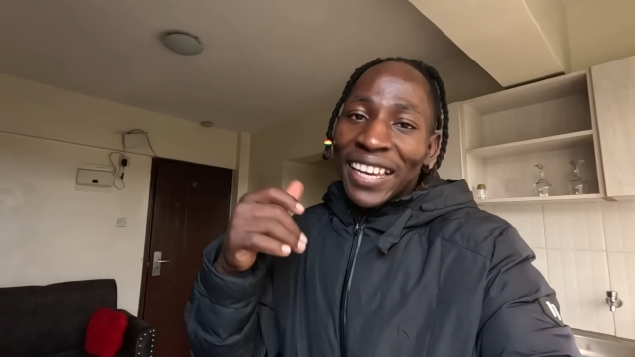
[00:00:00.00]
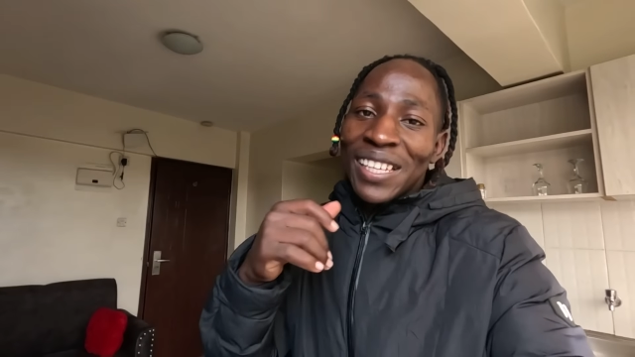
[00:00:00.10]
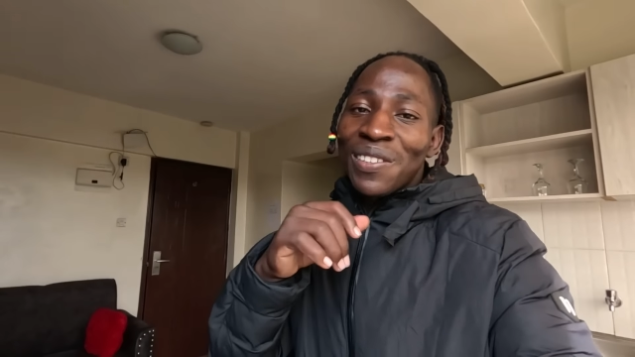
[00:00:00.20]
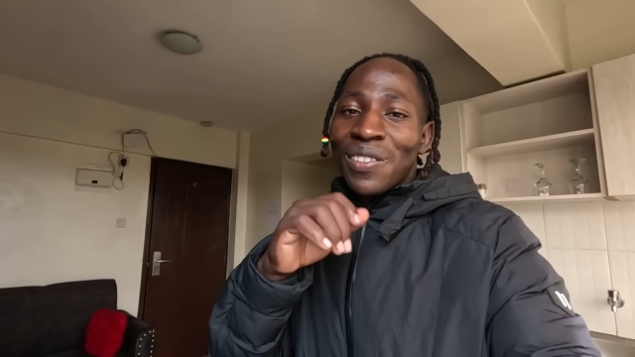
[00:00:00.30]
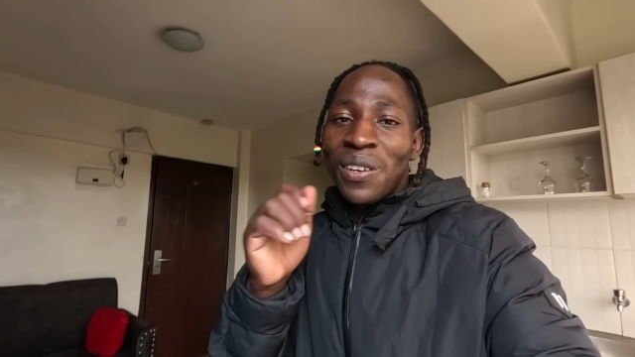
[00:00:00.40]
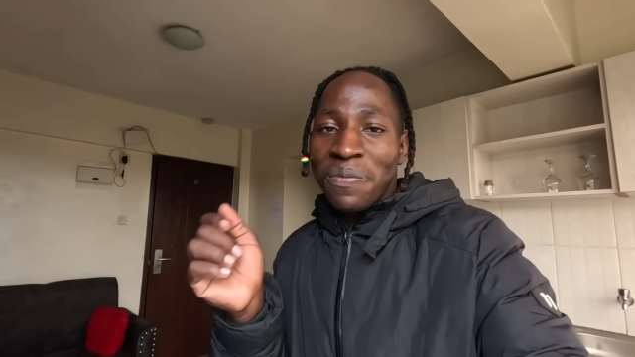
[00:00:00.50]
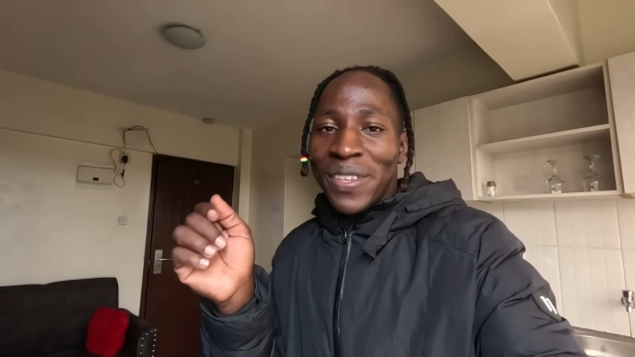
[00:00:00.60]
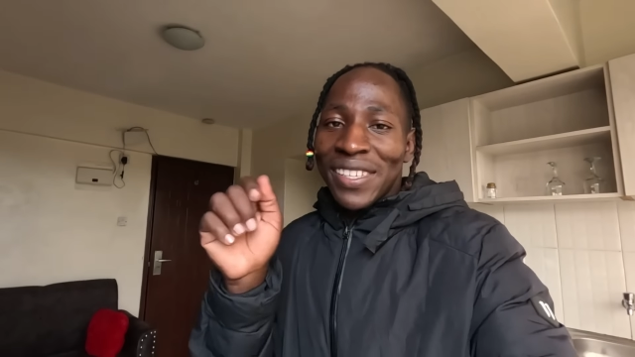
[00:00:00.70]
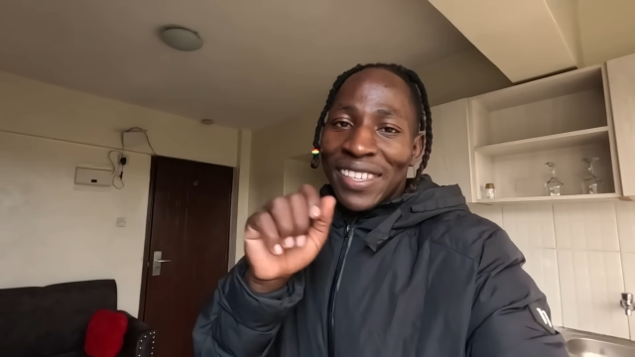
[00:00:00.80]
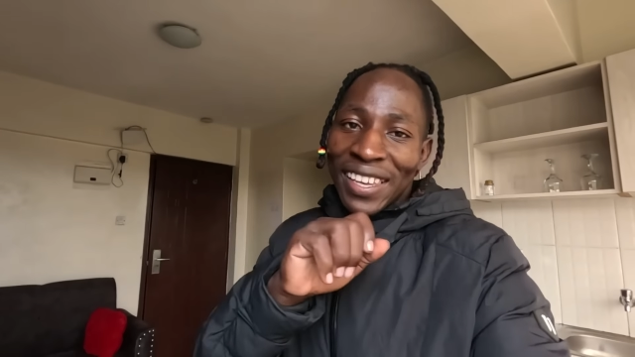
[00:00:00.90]

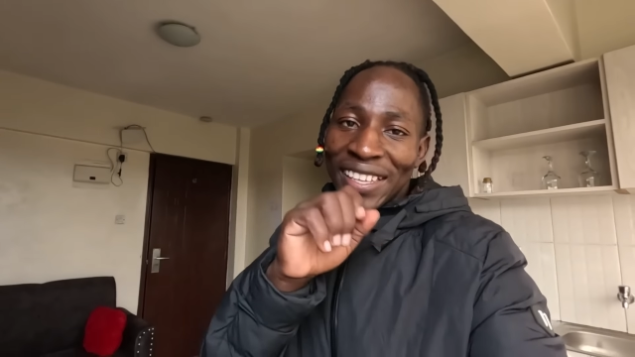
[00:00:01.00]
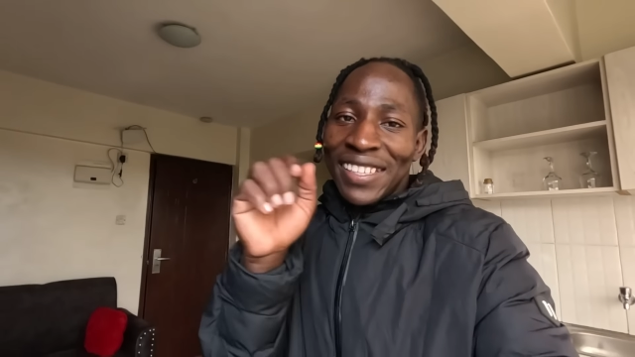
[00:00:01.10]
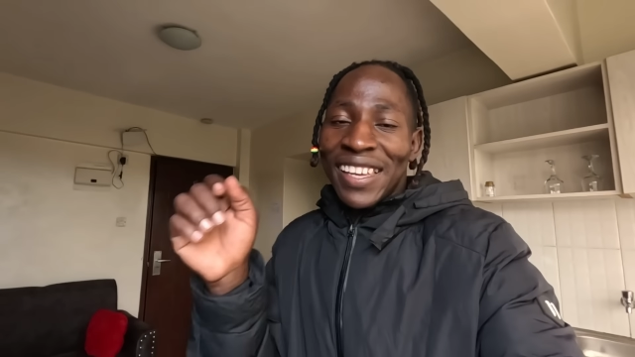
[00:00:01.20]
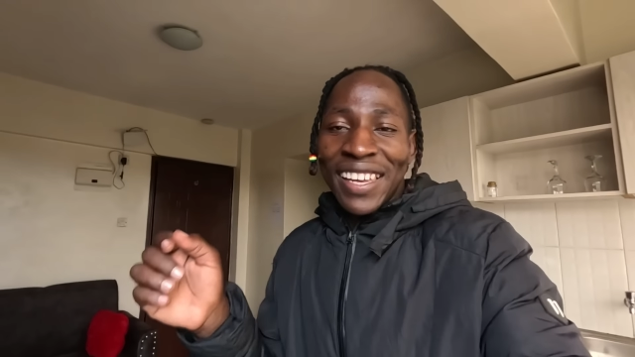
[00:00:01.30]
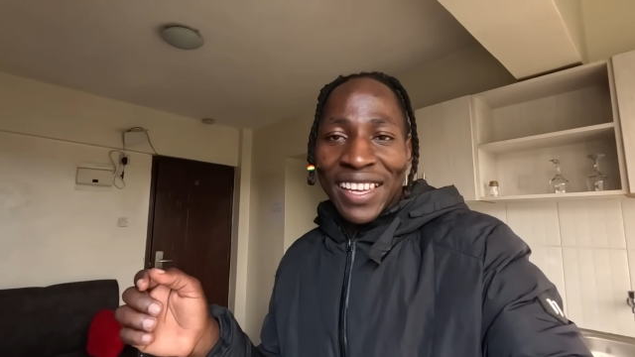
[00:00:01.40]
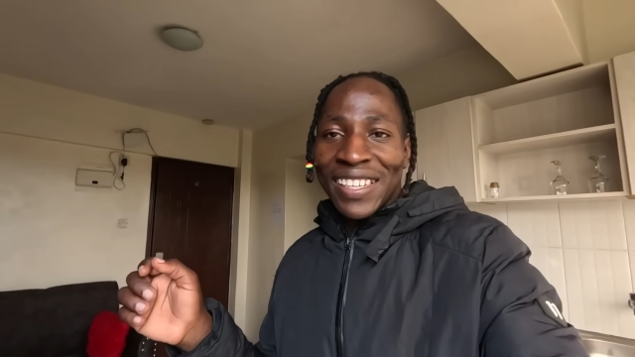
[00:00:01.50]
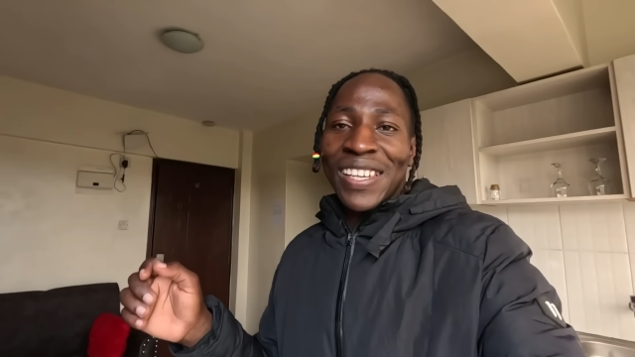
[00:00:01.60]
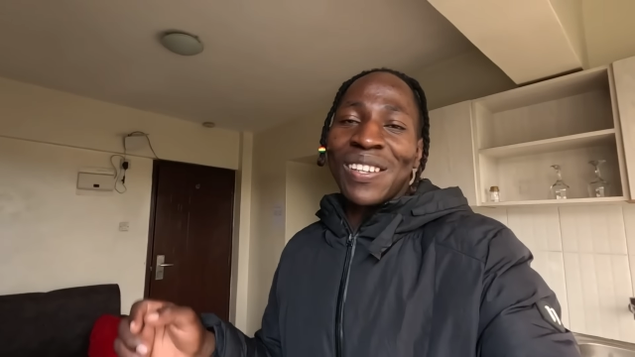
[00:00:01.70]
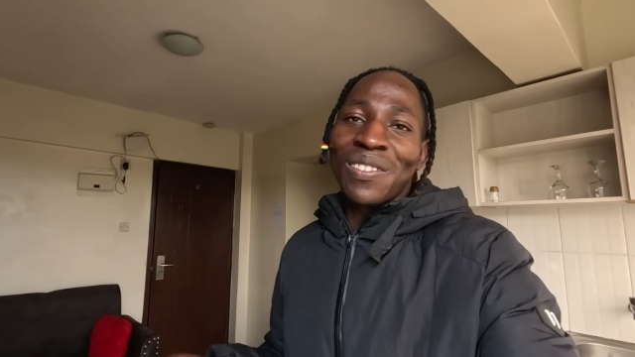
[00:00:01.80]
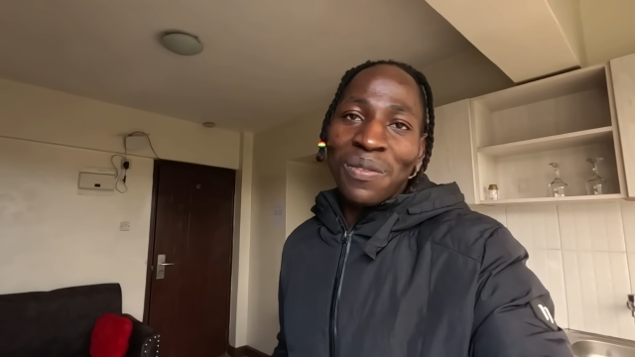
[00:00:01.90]
nairobi
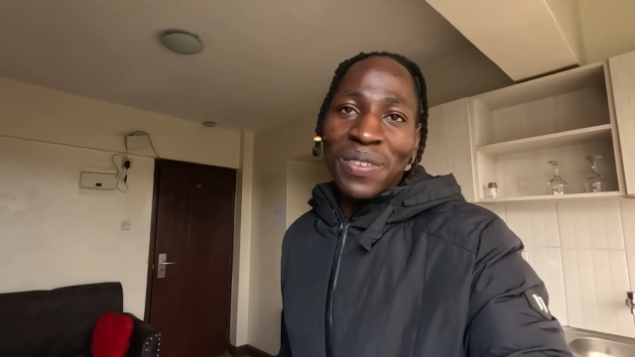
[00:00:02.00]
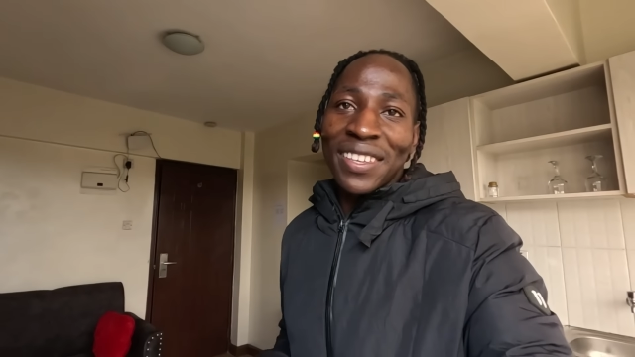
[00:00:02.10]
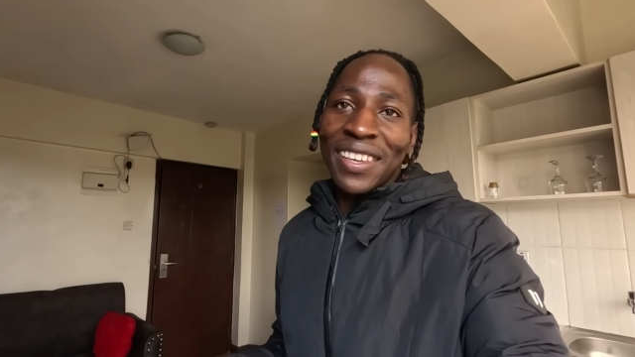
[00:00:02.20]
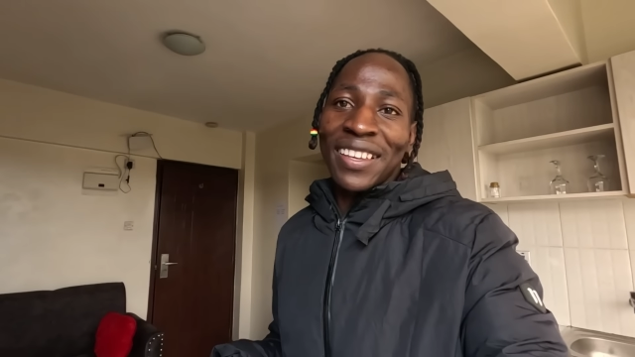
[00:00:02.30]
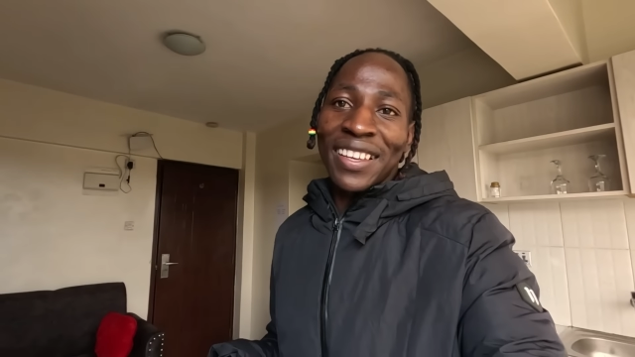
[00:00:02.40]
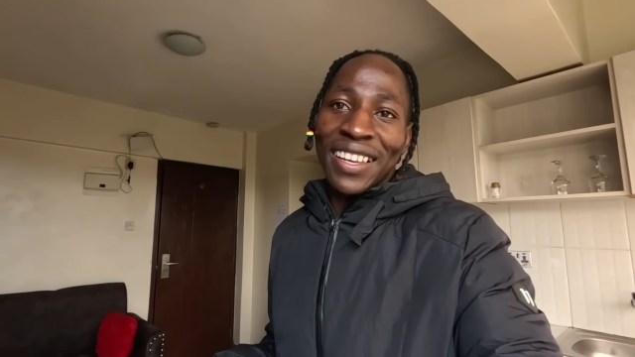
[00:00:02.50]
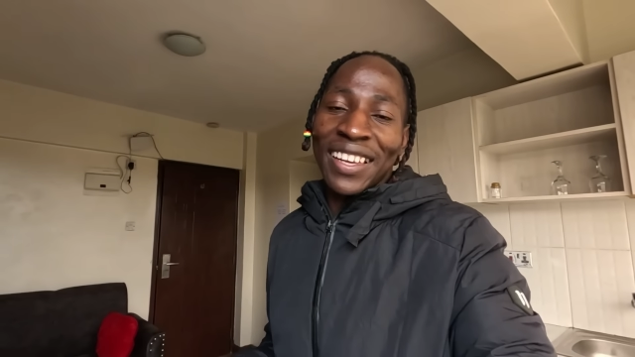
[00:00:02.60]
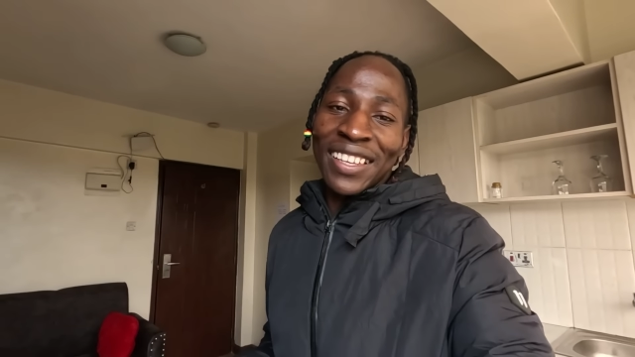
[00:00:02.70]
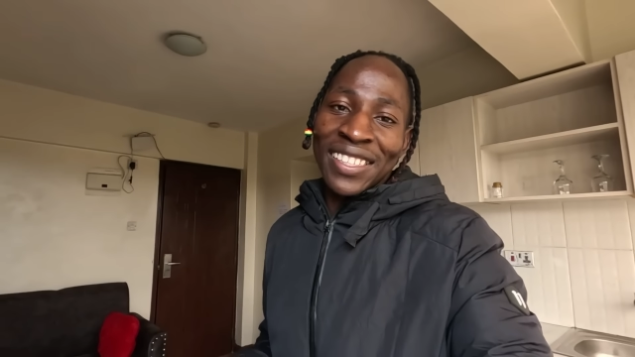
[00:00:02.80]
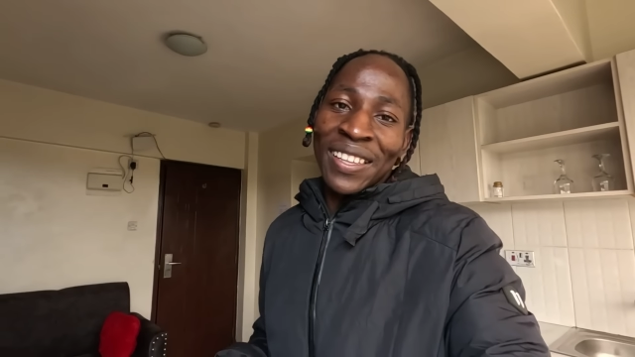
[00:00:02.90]
kenya nairobi
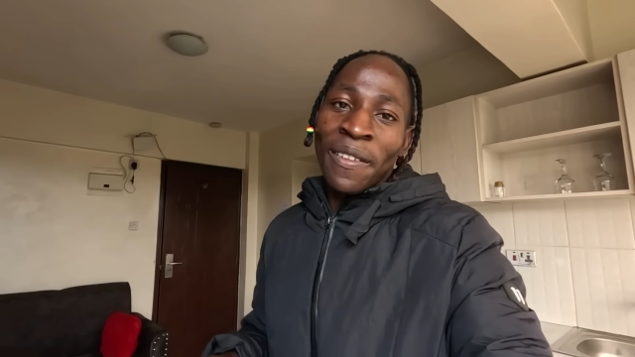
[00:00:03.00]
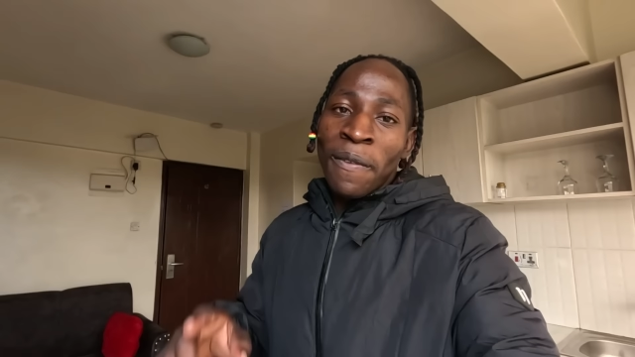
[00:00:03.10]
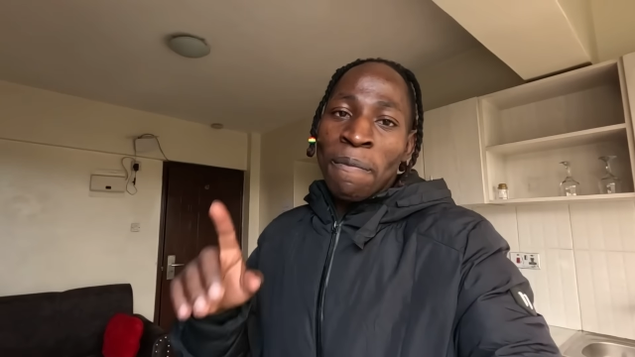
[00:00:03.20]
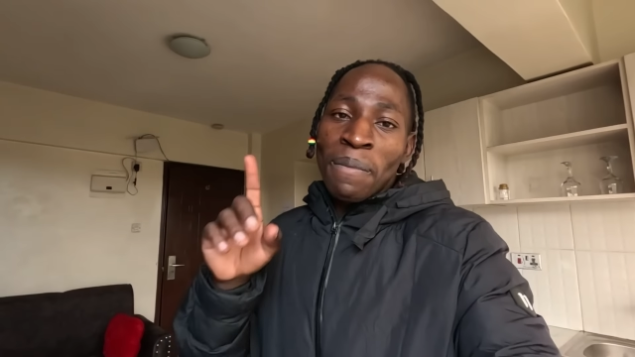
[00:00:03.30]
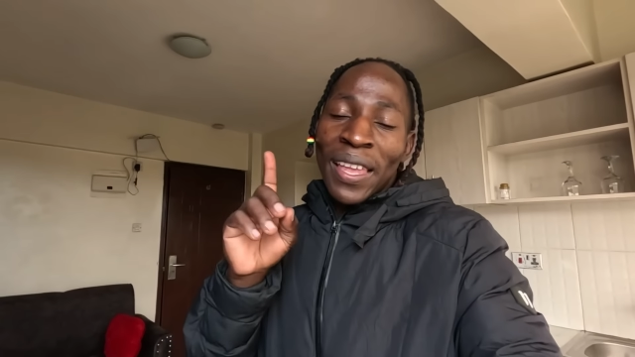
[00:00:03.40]
kenya guys